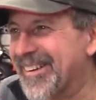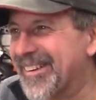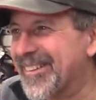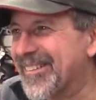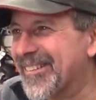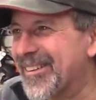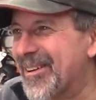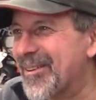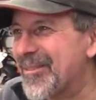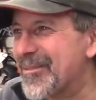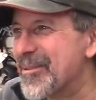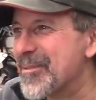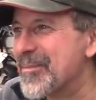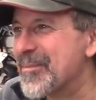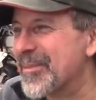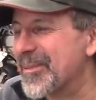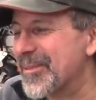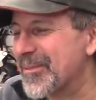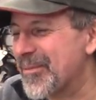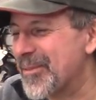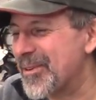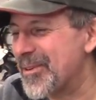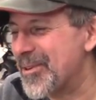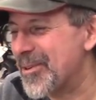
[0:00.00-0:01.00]
well,
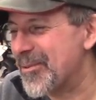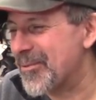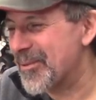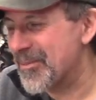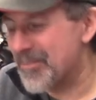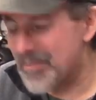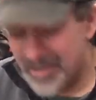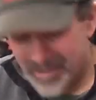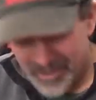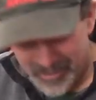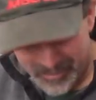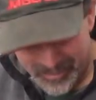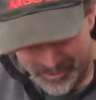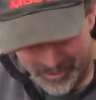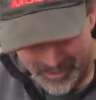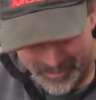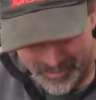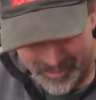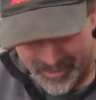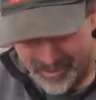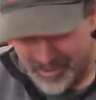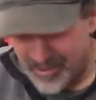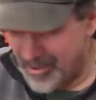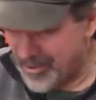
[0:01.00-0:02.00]
a video wouldn't be complete
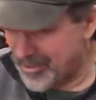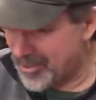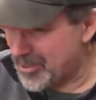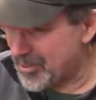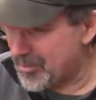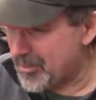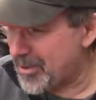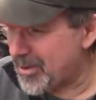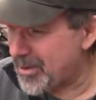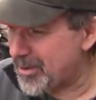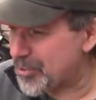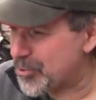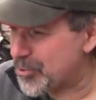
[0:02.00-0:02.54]
without arguing about a